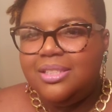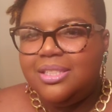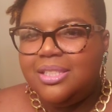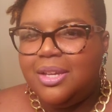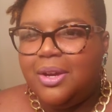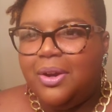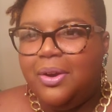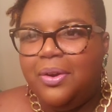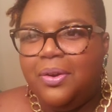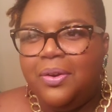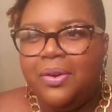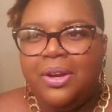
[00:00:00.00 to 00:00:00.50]

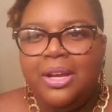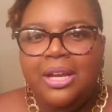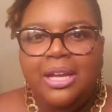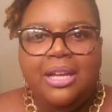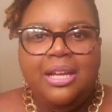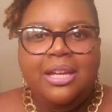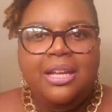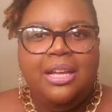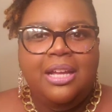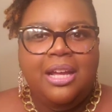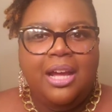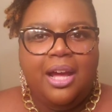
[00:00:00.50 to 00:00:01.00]
So
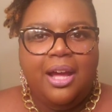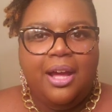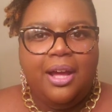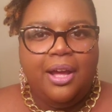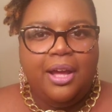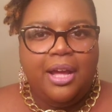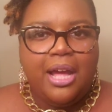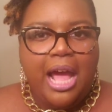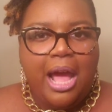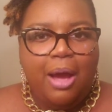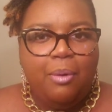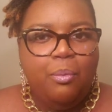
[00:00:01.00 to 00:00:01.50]

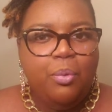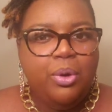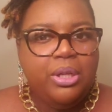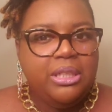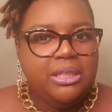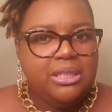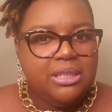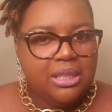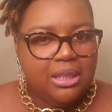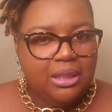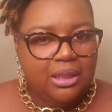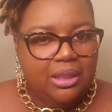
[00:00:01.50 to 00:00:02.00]
I want
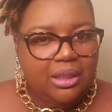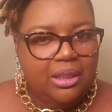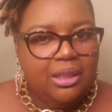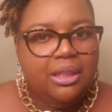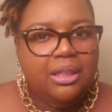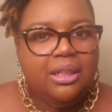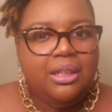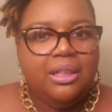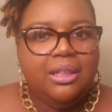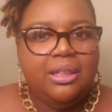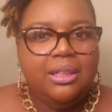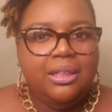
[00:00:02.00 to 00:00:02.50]
it to
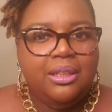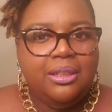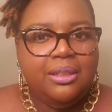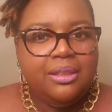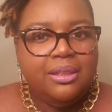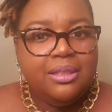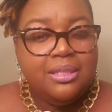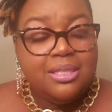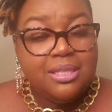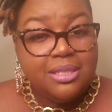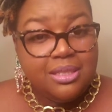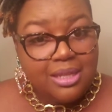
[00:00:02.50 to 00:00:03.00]
look
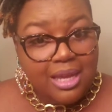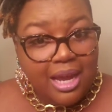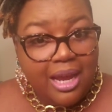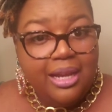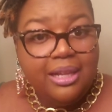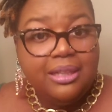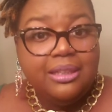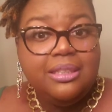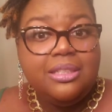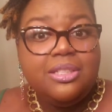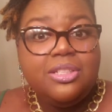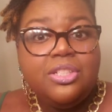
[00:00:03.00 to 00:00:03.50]

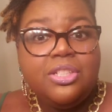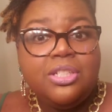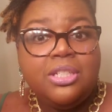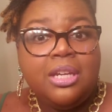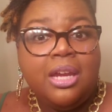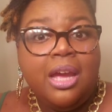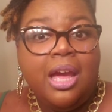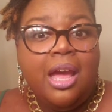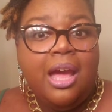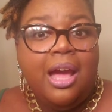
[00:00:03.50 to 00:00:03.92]
stylish,